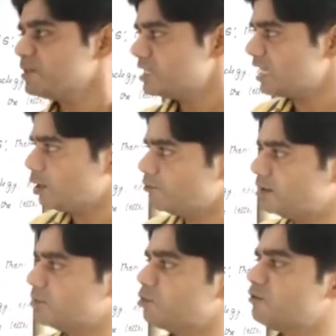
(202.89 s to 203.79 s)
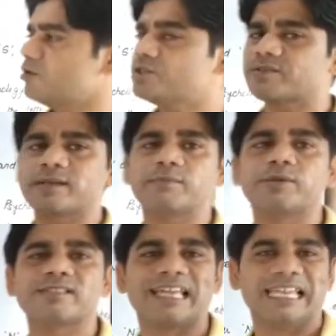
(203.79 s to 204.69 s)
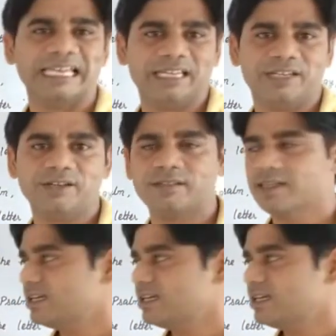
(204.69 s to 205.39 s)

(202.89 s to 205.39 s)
Now we will move on to some more silent letters.